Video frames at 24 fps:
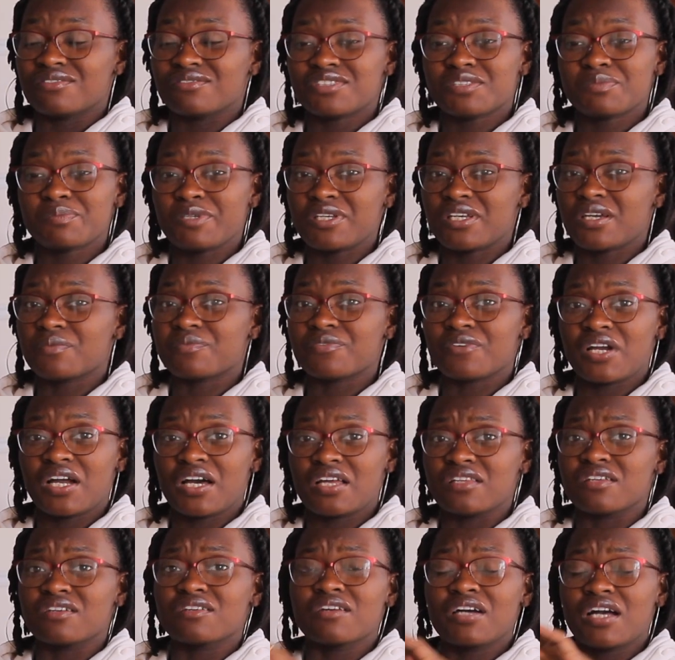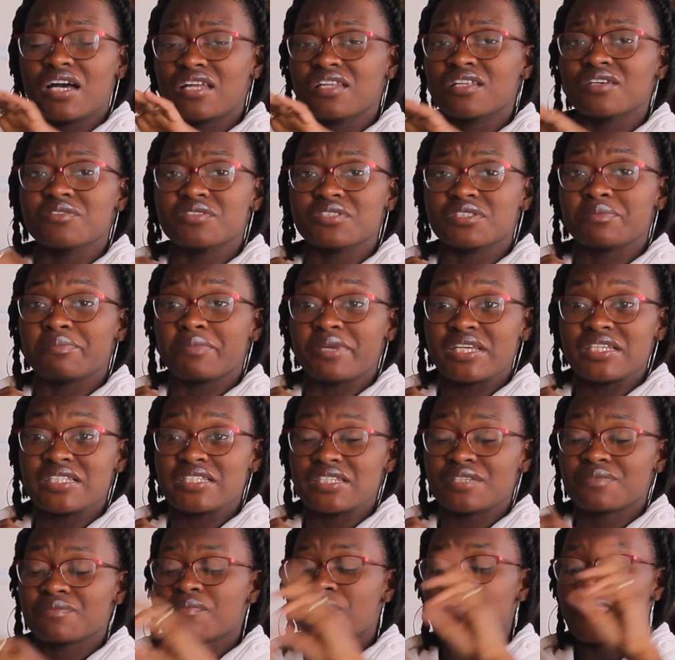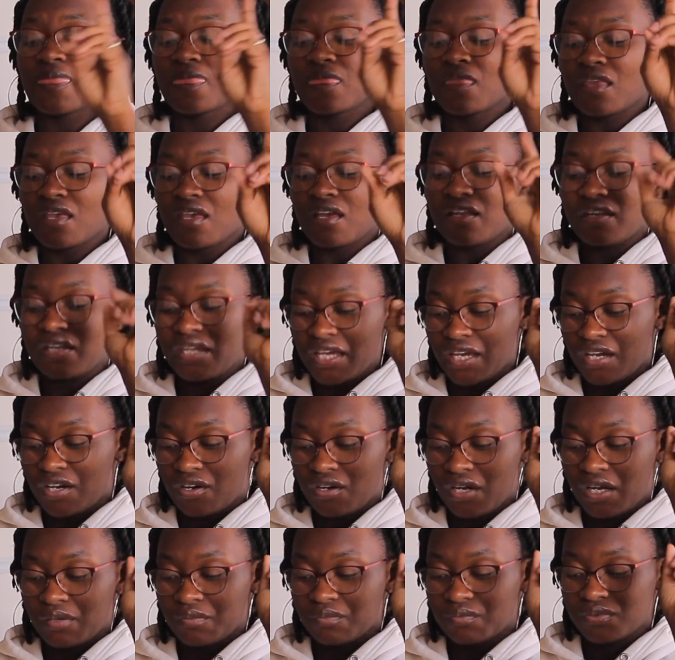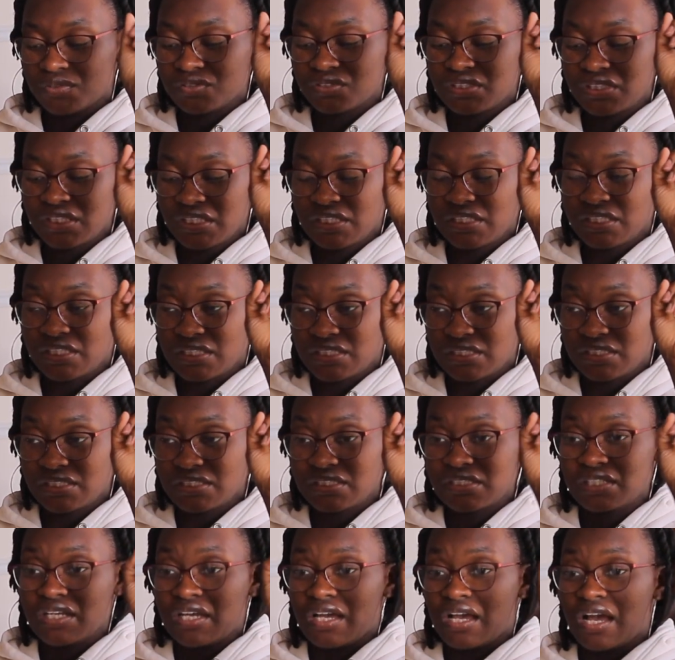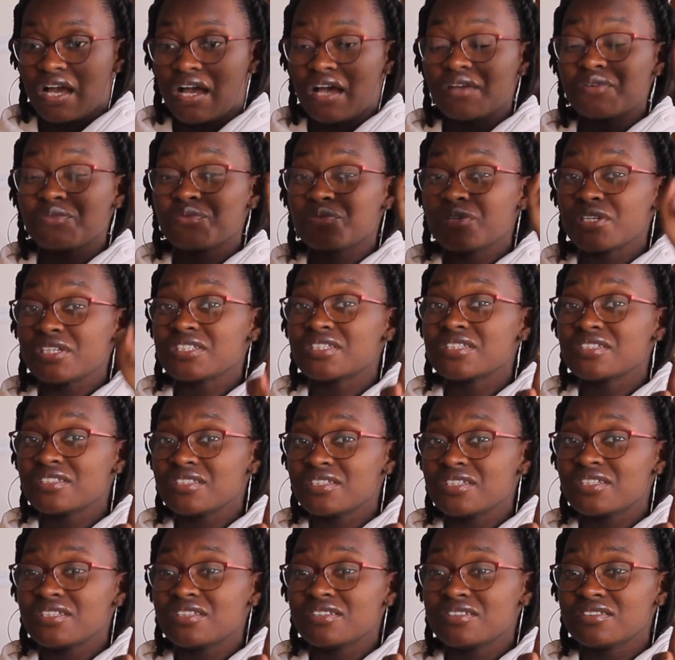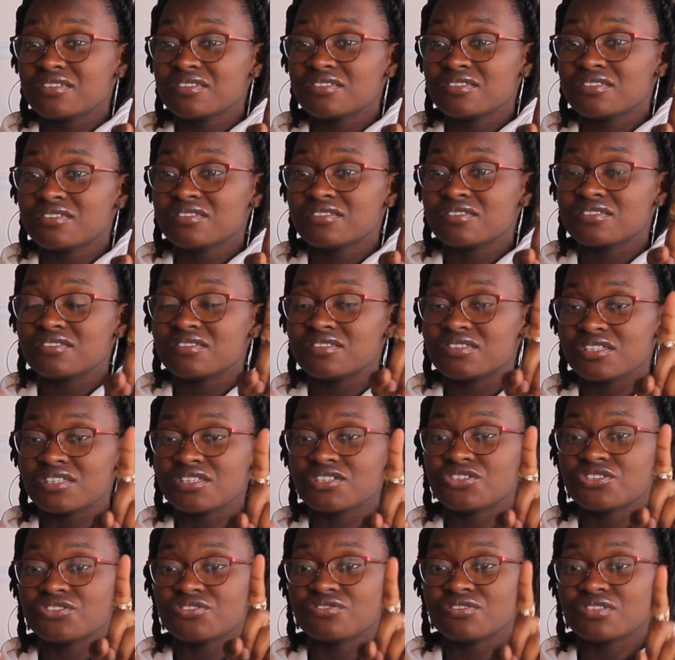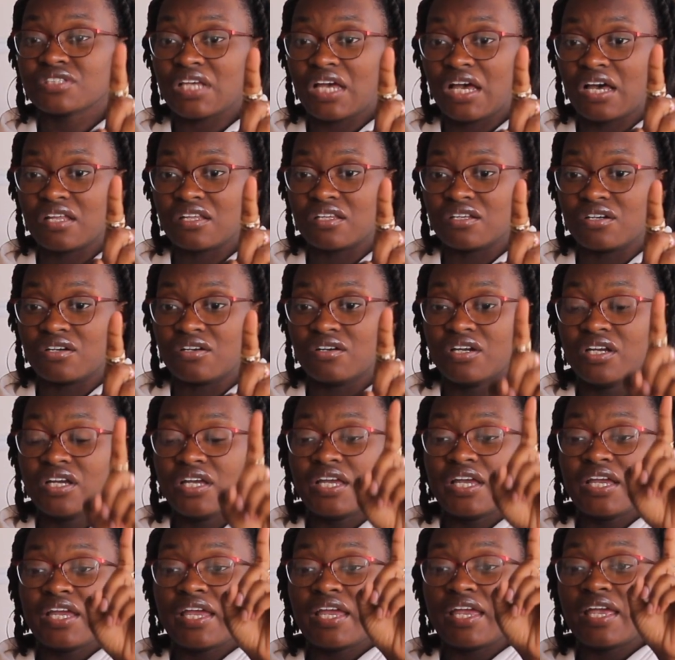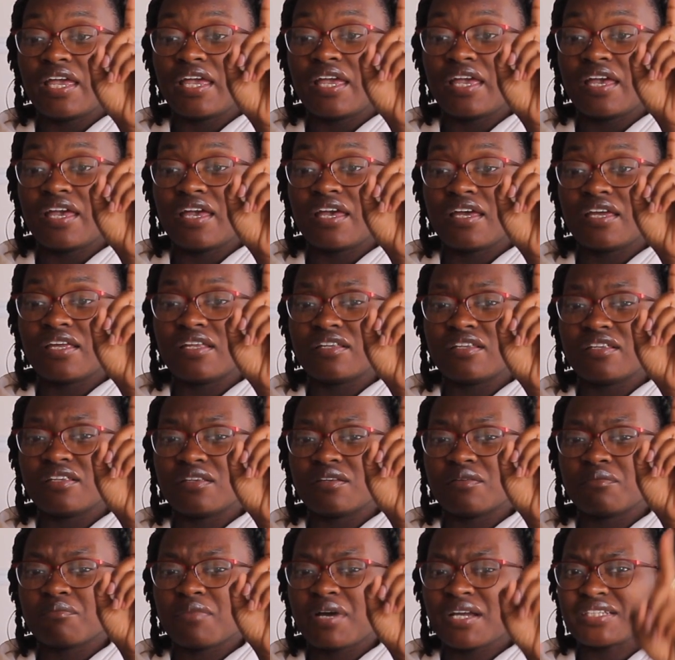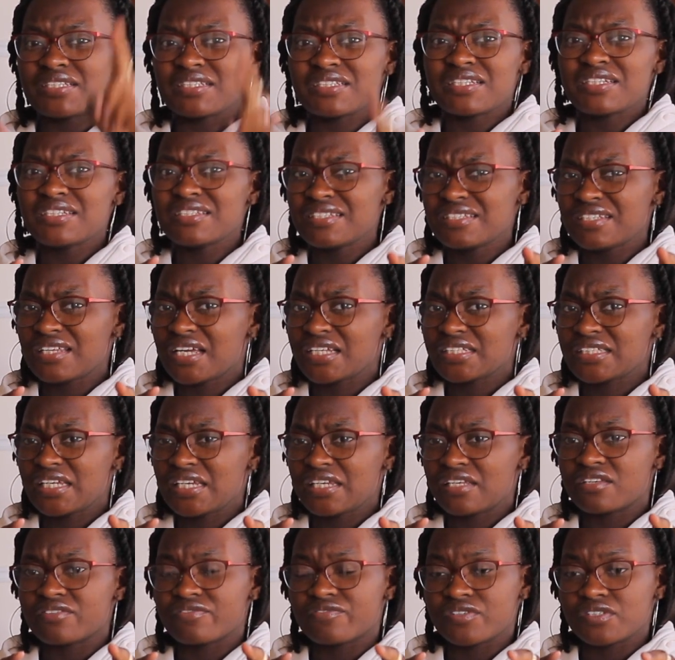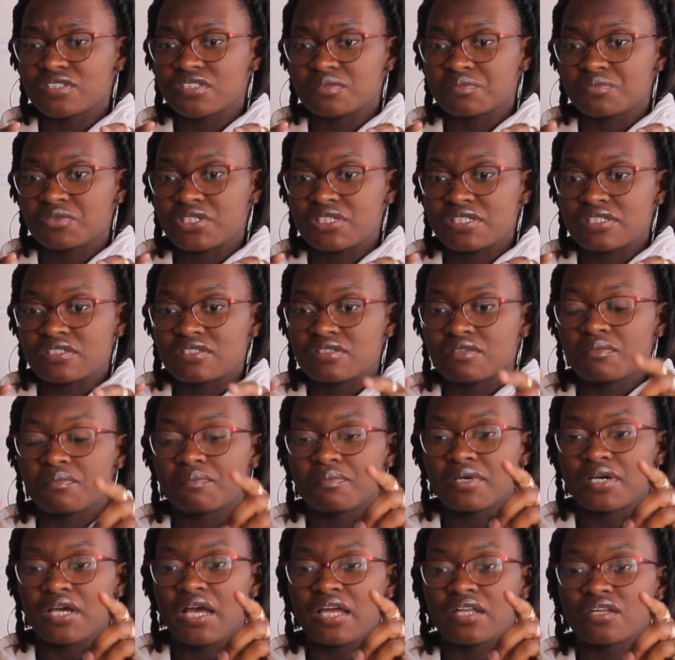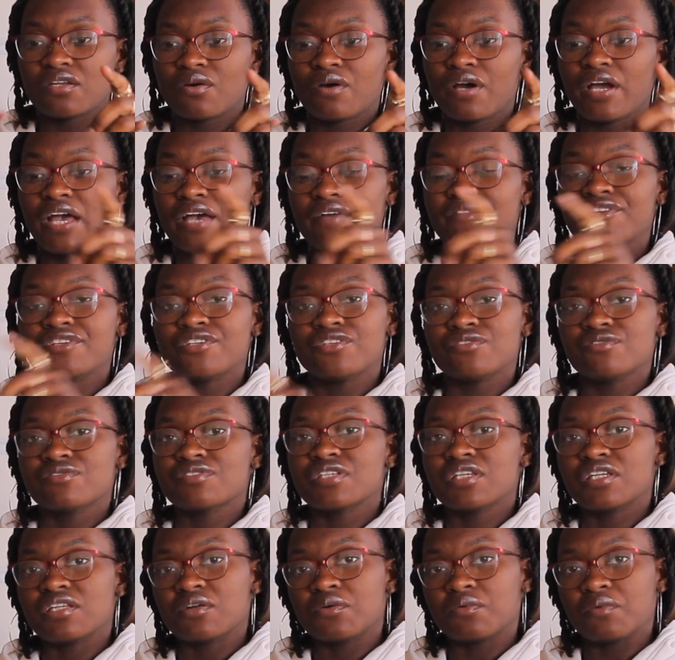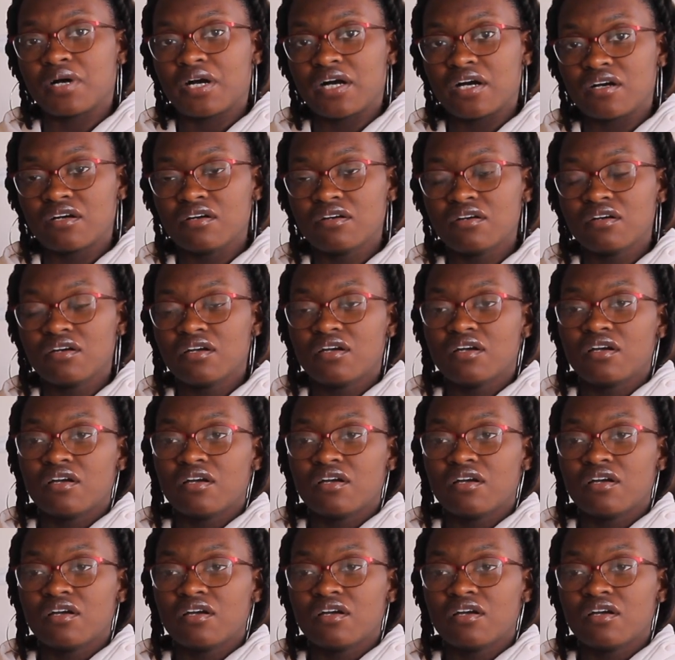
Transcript: speak up for aloe. Aloe is amazing. Now, I will say this. I recently just used aloe, and my skin did not take it for some reason. But I know I haven't used it in a while,